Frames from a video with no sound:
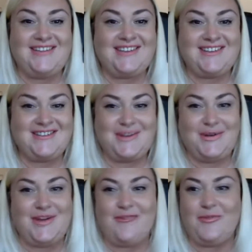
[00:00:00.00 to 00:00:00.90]
didn't
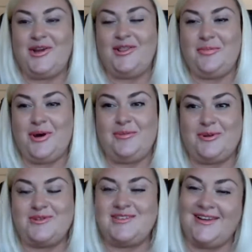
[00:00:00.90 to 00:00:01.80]
do Never Mind the Buy
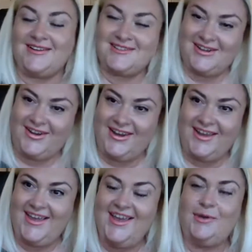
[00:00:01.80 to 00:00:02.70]
Box last night